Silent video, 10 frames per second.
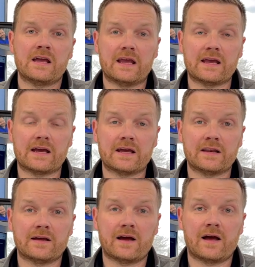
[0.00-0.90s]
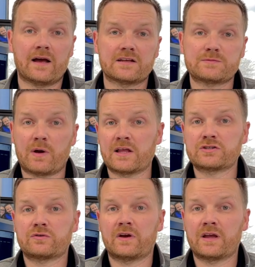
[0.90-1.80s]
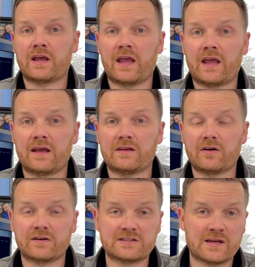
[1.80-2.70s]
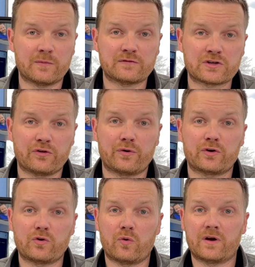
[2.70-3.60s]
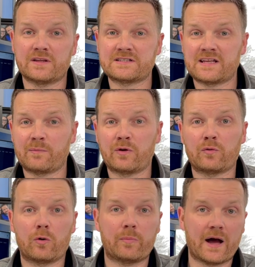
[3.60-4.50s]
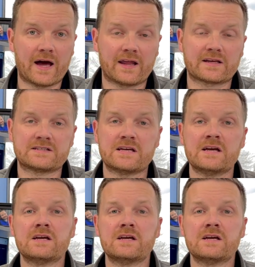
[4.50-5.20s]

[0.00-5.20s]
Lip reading: in sponsoring a young team of children who are in STEM and robotics,